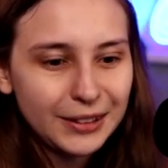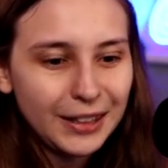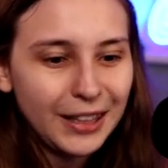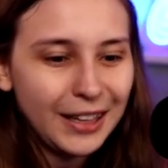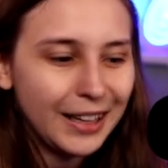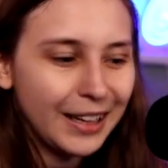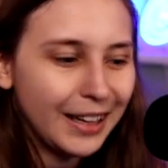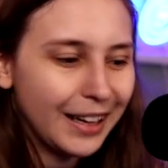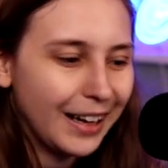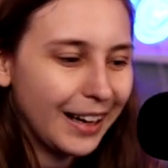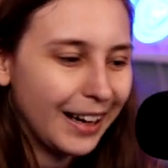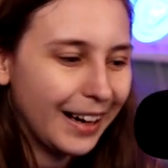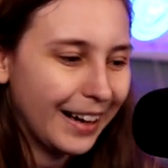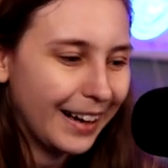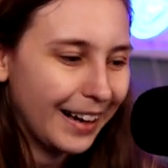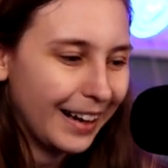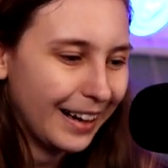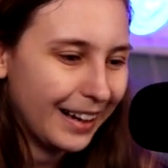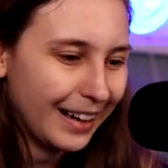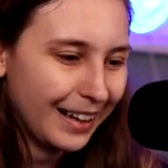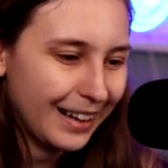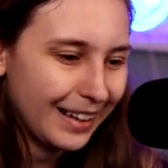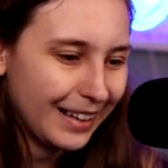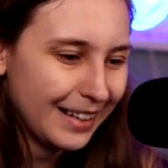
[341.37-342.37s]

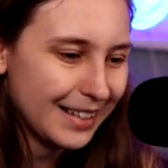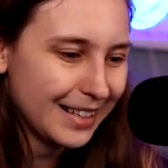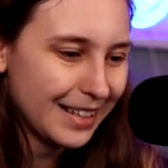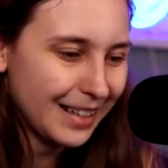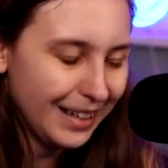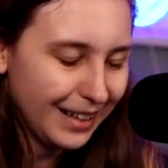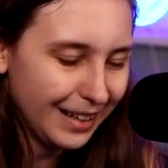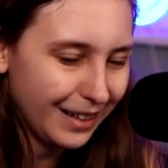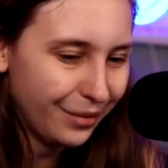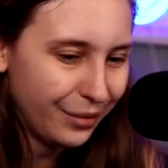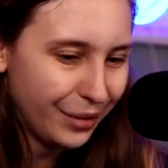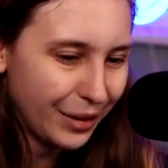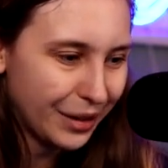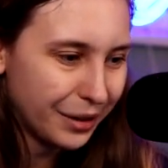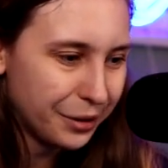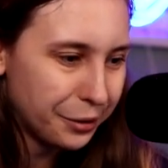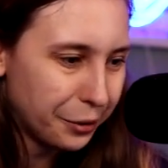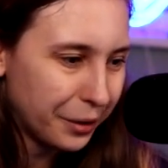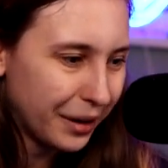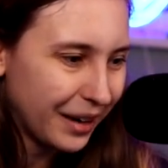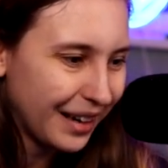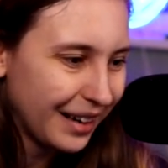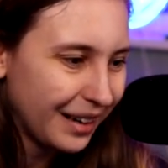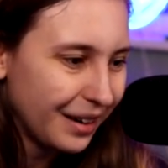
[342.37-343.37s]
is a little bit
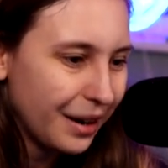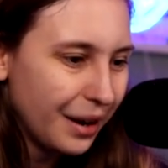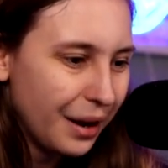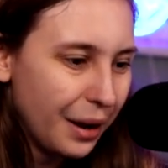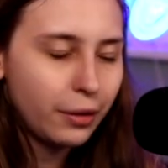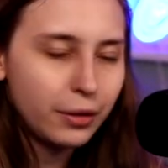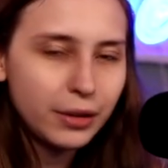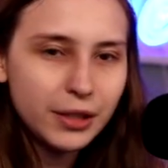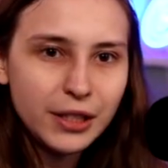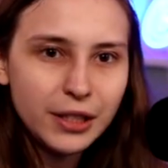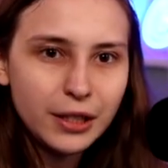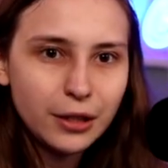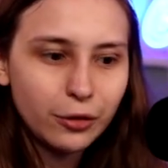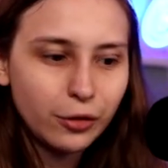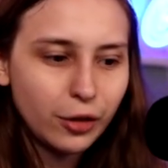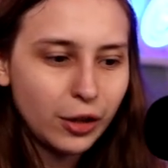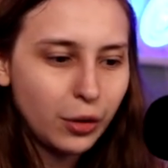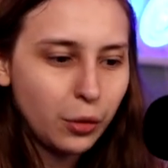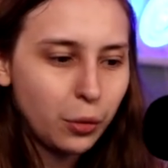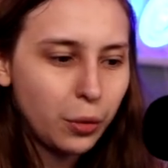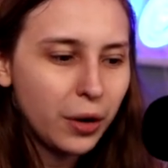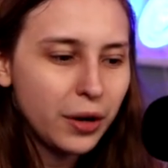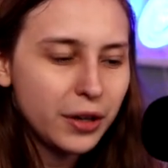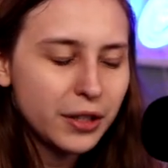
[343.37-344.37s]
annoying. Now I think of
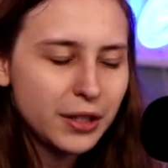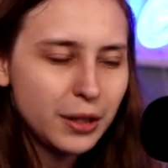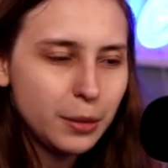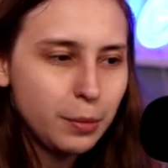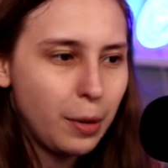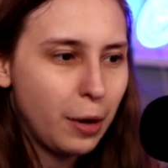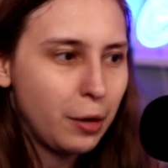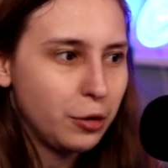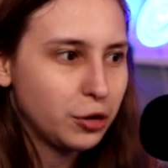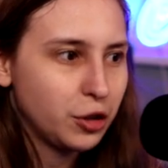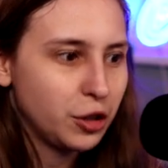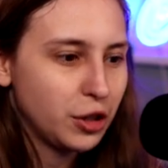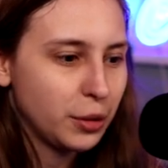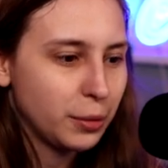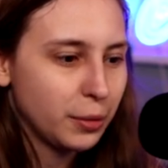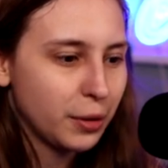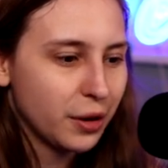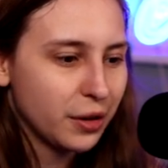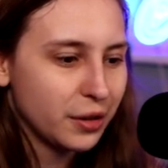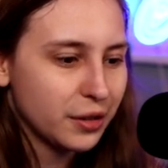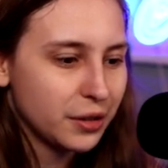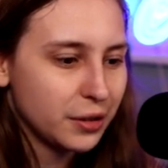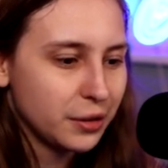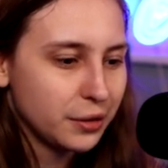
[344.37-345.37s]
it, where's the Bowser ship
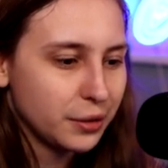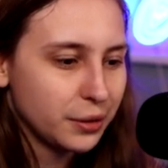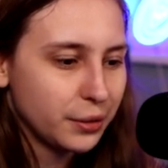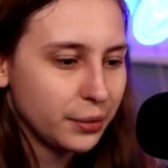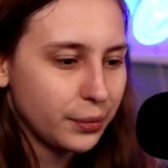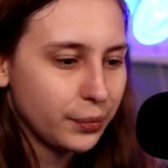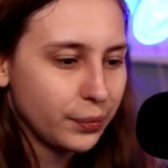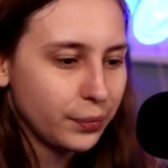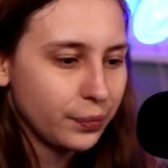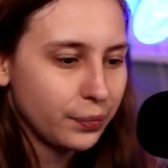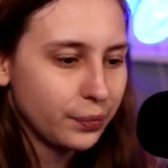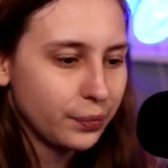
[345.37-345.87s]
gone to?